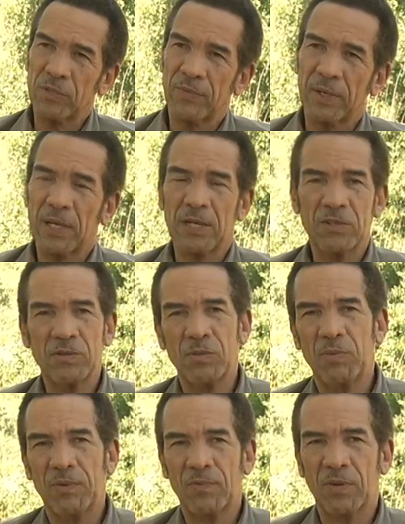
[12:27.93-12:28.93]
of the country
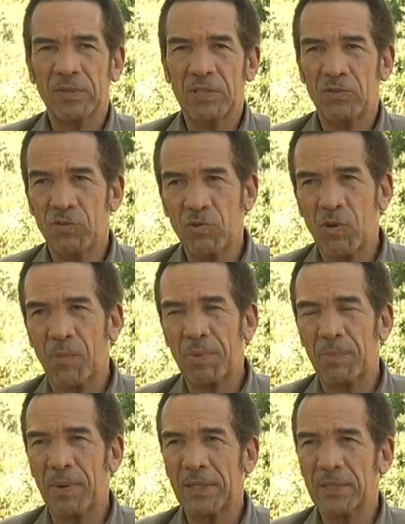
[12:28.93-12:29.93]
we've got these new
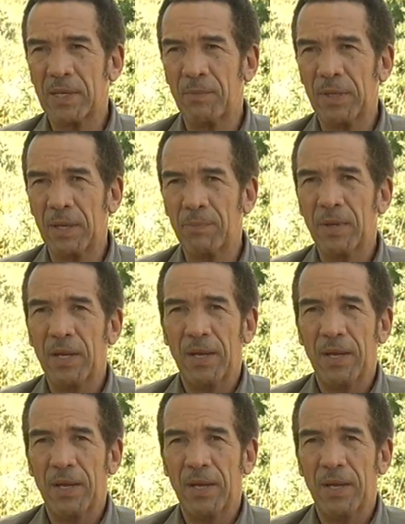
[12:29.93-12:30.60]
copper mines coming up.